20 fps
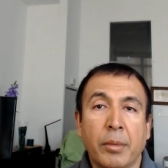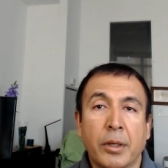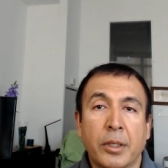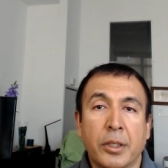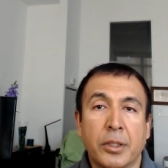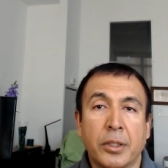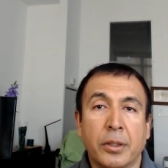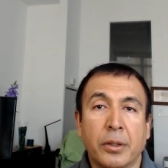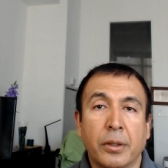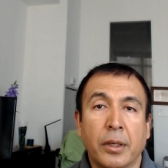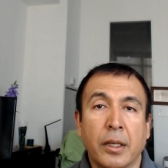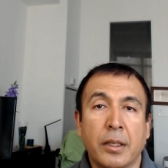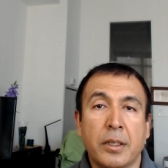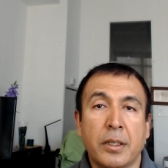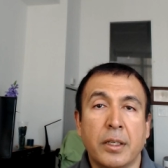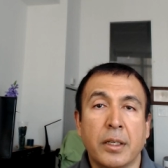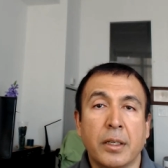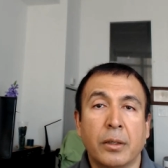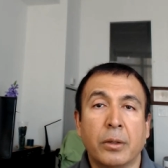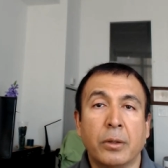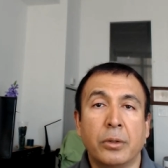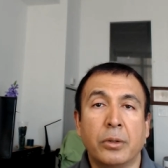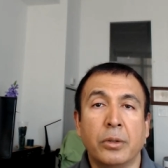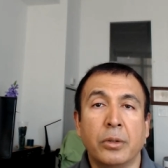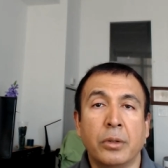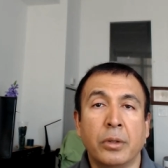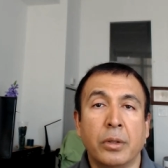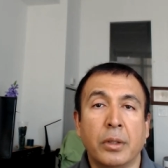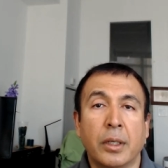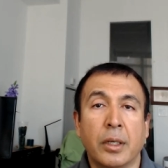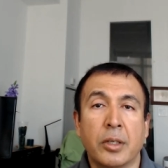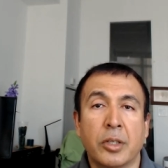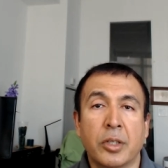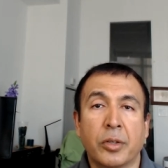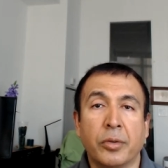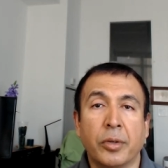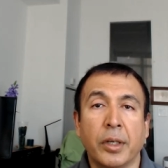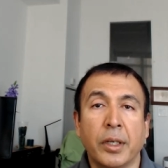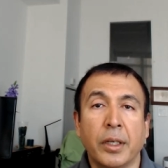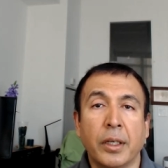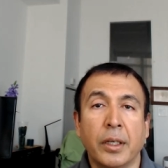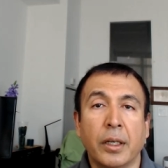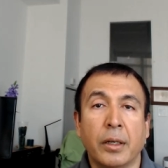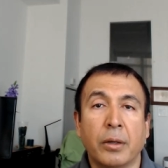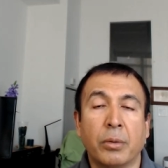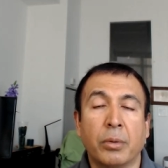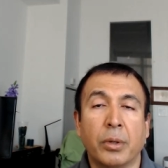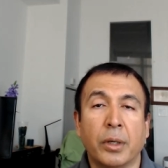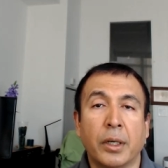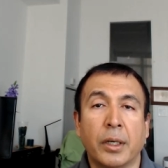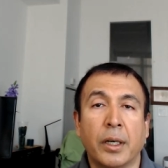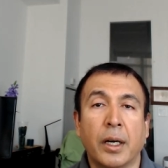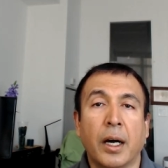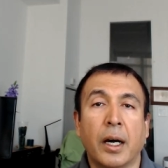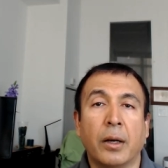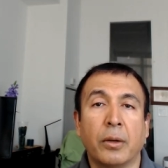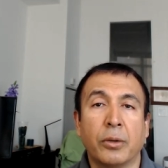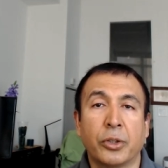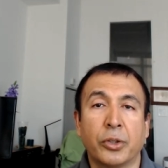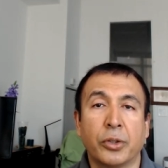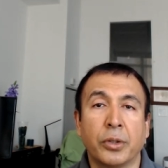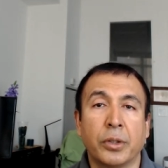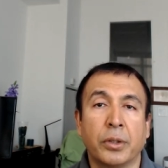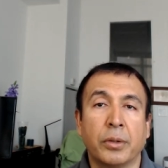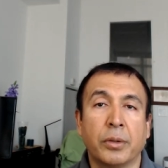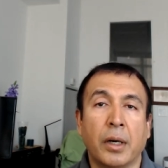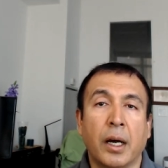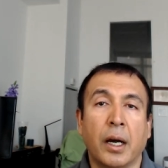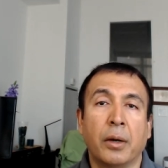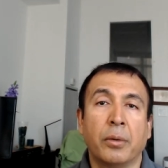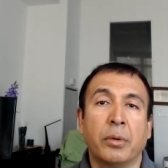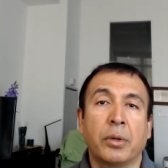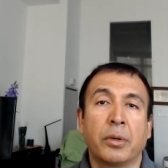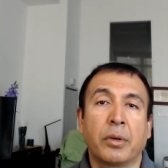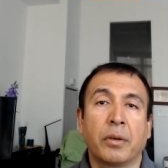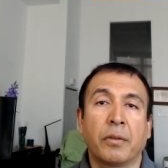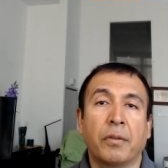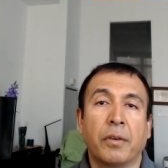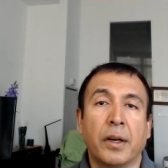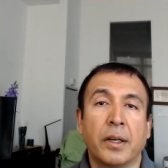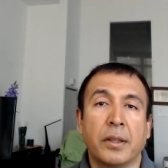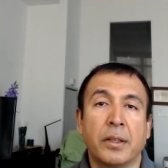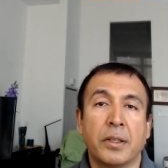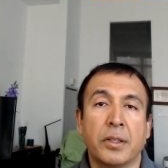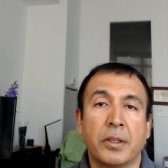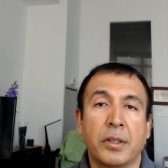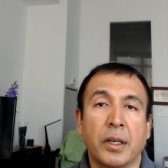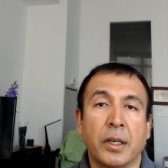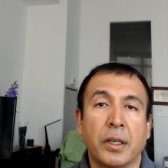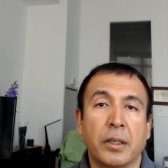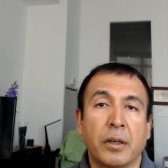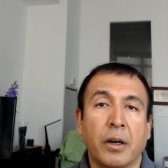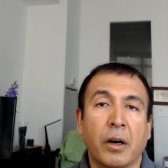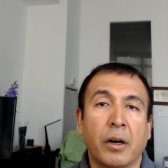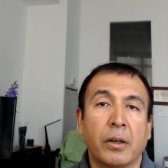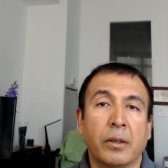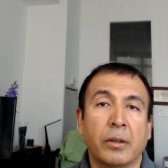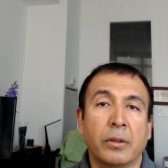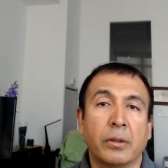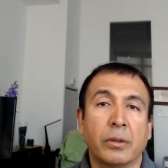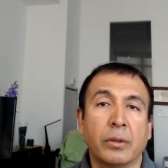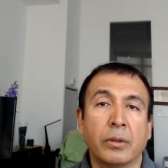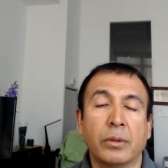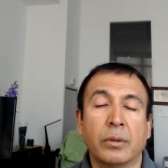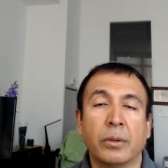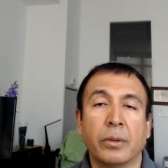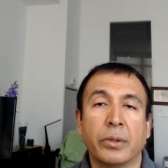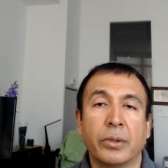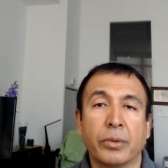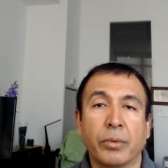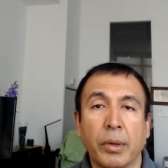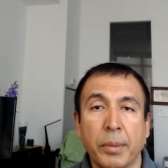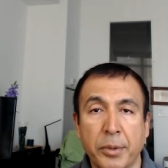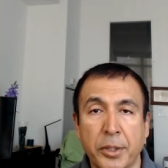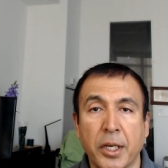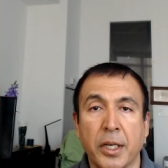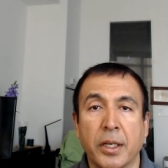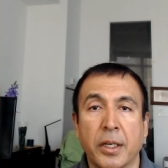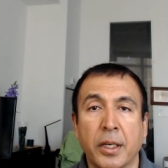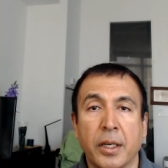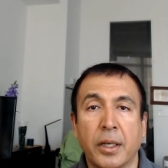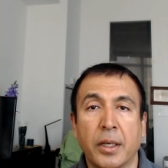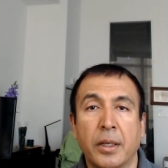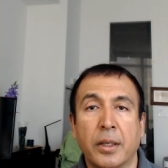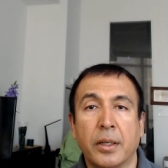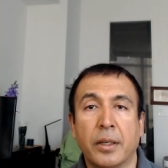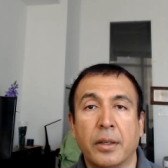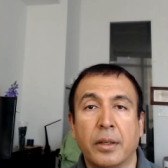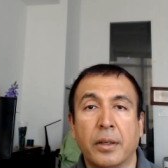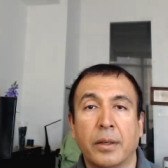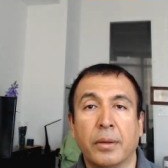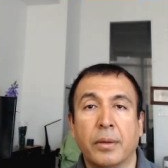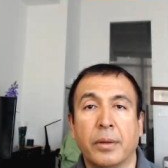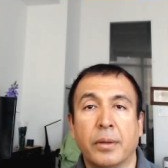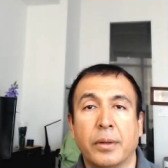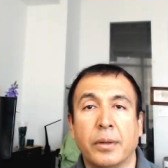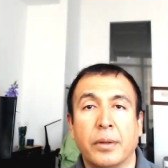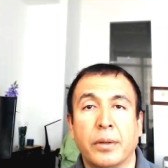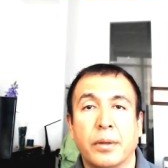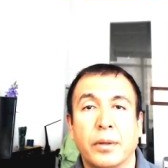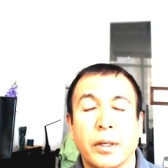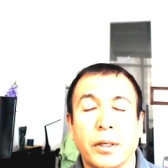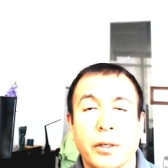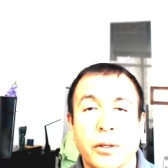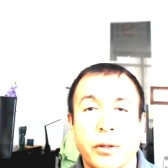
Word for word: So let's uh, go to the screen uh, where I'll show you how you can find this date on Google's website. Thank